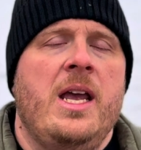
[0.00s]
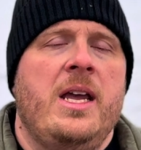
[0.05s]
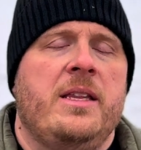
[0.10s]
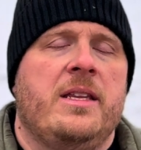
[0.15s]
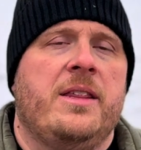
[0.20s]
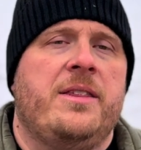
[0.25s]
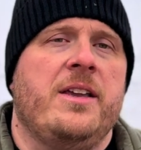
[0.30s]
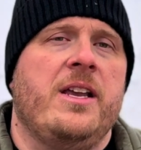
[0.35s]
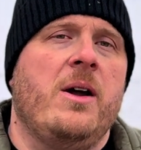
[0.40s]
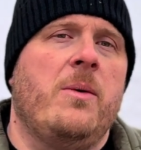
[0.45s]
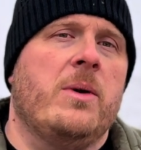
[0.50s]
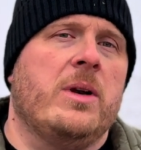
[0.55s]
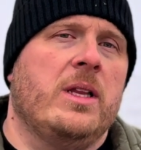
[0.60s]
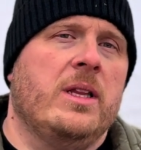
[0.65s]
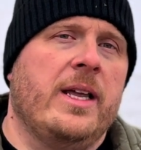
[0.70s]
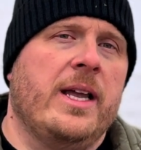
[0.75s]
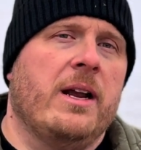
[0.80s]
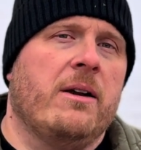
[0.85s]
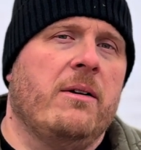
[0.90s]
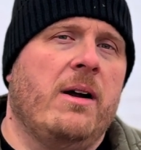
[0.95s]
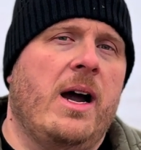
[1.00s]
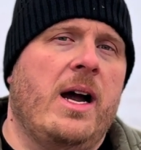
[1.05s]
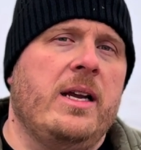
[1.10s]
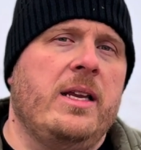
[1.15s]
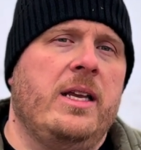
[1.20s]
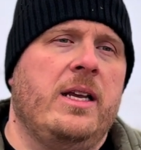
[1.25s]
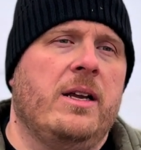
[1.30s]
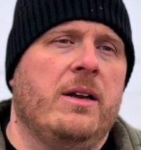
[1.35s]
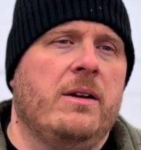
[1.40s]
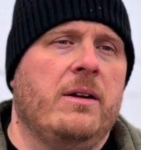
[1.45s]
The thing I want to layer on
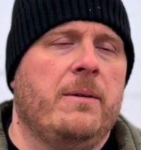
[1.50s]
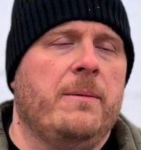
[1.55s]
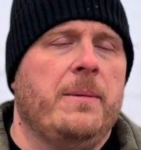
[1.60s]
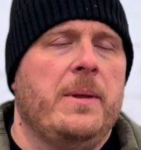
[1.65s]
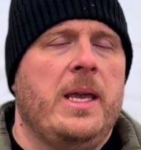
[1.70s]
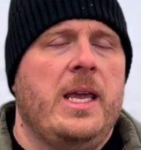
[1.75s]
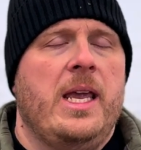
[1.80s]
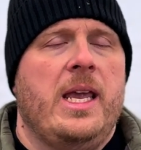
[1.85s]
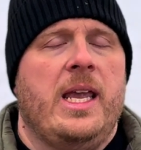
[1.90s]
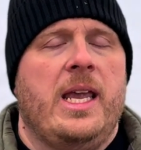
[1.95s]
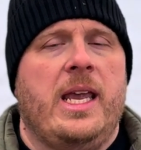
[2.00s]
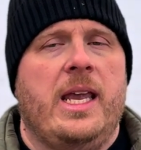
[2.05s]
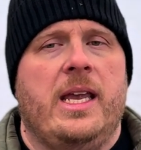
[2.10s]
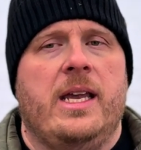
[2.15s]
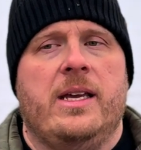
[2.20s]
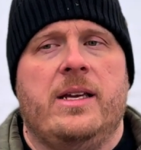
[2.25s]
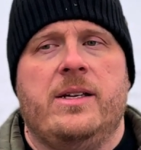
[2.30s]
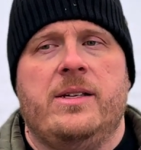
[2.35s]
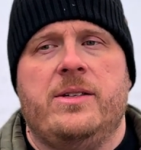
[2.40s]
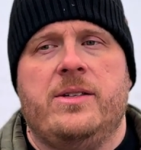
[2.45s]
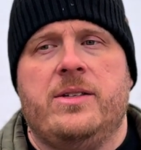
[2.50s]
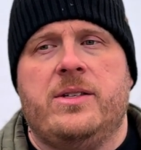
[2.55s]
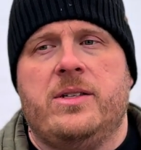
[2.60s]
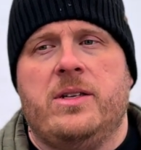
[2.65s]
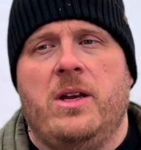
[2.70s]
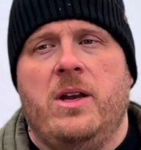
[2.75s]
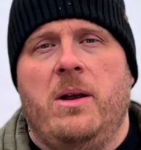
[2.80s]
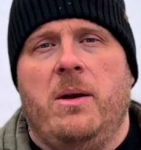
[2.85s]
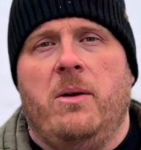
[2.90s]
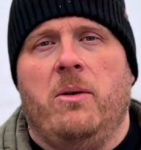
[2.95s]
here is
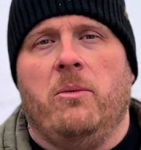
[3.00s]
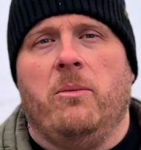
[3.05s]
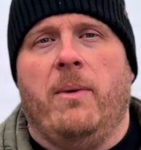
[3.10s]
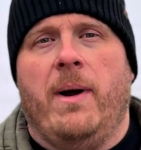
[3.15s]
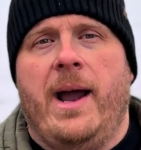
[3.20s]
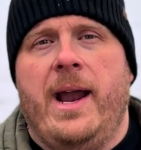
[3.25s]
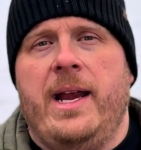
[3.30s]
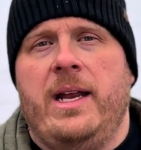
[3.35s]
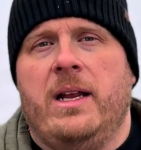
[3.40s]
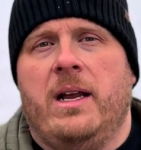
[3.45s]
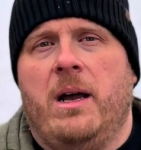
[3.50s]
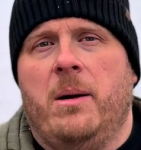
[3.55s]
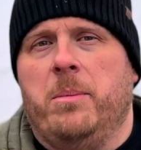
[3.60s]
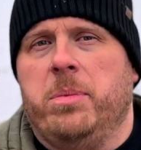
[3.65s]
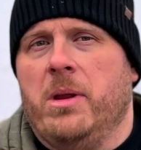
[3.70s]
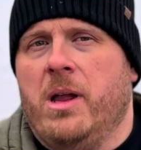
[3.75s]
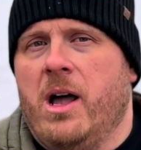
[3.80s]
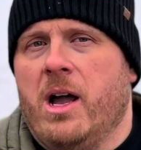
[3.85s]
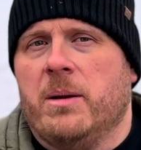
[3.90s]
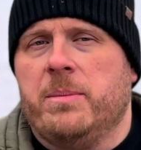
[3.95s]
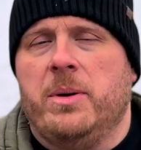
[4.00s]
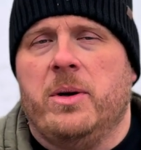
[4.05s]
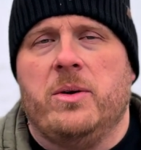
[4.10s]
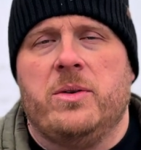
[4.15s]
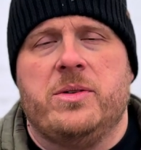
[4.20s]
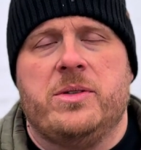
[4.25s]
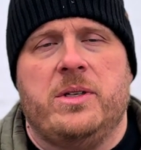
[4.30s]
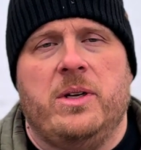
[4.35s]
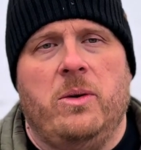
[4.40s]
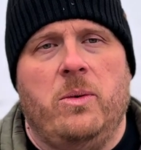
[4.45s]
write a blog
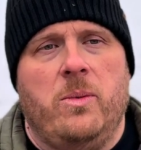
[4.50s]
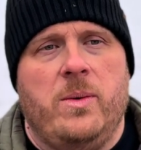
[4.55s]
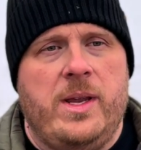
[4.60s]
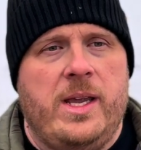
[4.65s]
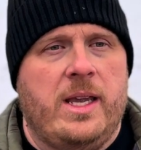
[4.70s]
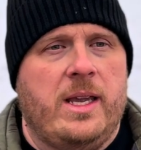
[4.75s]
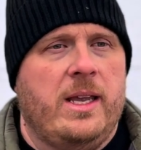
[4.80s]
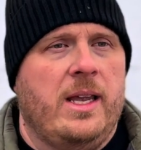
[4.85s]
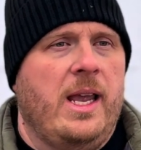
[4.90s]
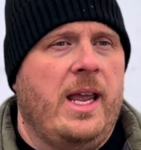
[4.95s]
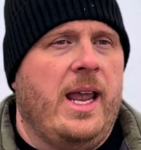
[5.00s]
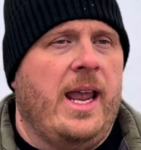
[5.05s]
post a week